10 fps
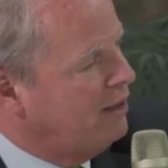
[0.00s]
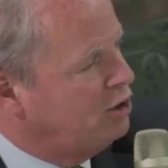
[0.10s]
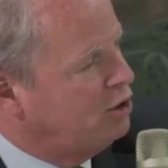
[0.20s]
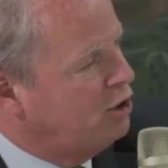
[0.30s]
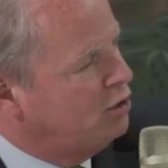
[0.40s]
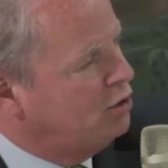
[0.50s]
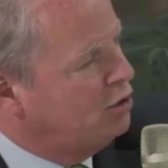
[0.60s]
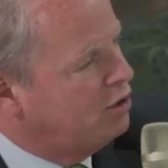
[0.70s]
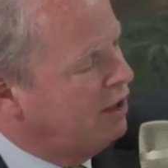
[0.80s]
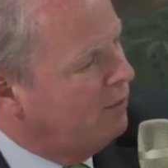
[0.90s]
you the
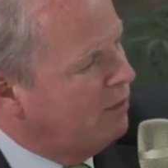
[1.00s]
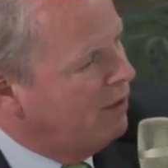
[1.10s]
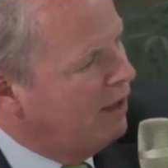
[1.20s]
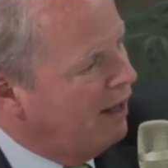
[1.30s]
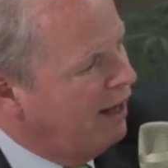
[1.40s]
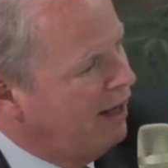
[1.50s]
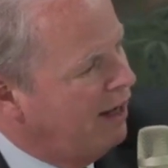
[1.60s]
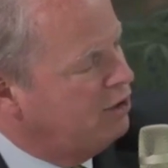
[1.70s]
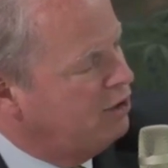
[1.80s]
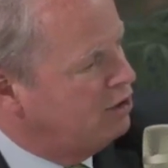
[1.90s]

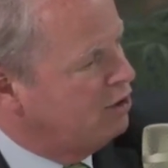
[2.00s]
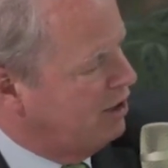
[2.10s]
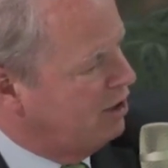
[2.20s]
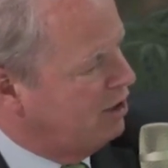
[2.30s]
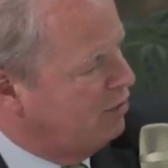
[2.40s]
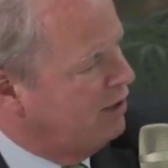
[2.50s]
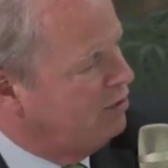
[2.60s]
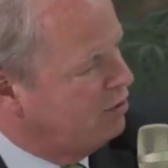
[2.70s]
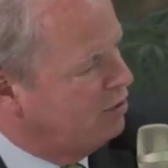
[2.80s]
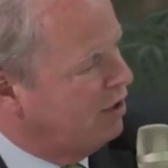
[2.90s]
successful
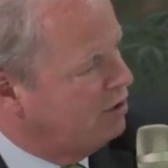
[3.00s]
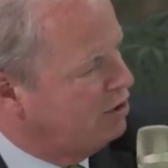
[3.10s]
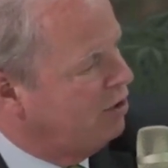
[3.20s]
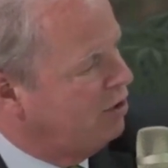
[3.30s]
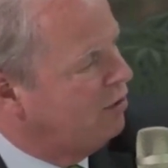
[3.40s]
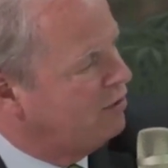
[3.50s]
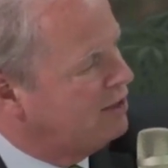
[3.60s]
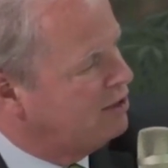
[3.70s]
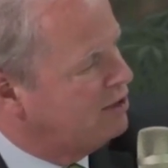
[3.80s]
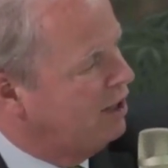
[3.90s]
introduction of this
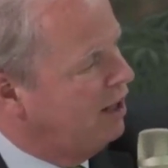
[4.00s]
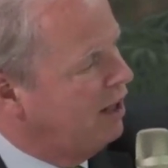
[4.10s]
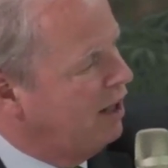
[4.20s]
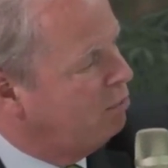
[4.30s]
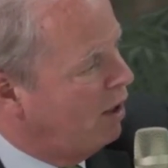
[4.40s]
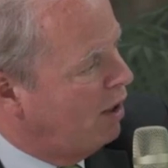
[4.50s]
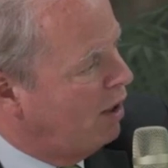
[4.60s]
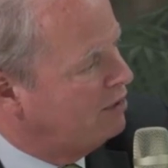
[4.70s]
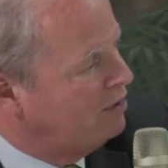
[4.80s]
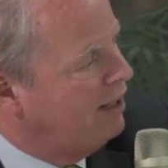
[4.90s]
bond
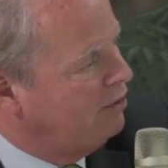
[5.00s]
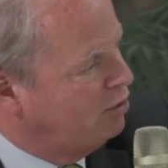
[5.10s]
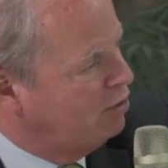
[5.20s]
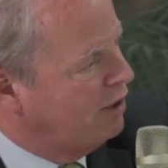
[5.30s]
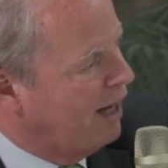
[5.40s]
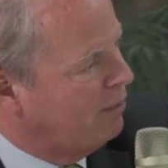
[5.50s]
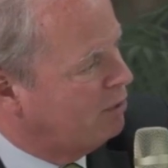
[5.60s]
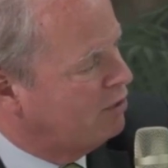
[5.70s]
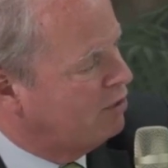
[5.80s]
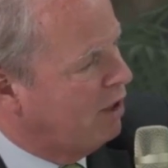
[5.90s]
into the capital
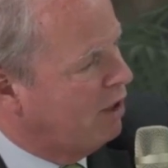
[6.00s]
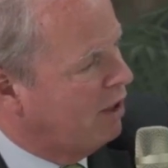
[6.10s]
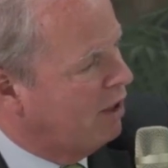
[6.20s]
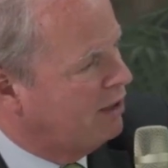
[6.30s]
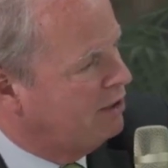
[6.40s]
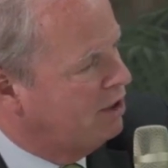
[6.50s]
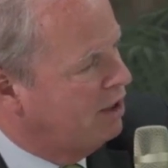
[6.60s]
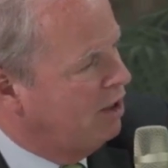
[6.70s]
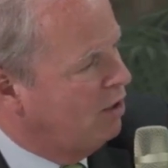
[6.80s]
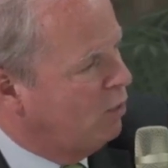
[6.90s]
markets?
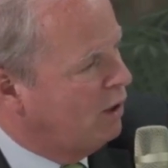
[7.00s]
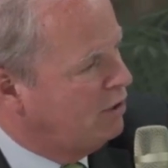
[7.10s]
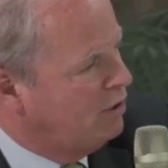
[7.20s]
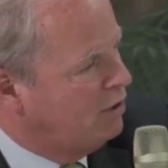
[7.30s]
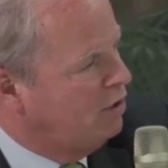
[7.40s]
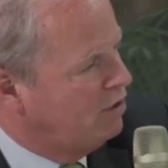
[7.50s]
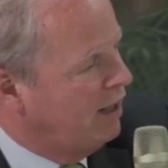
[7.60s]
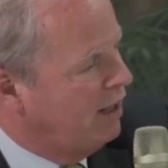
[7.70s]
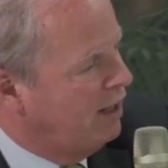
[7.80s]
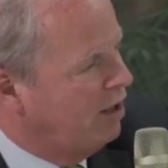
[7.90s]
What do you
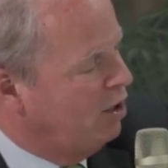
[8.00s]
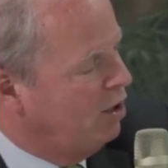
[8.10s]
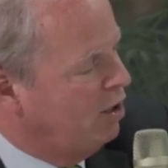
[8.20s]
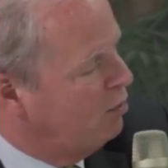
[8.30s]
think were the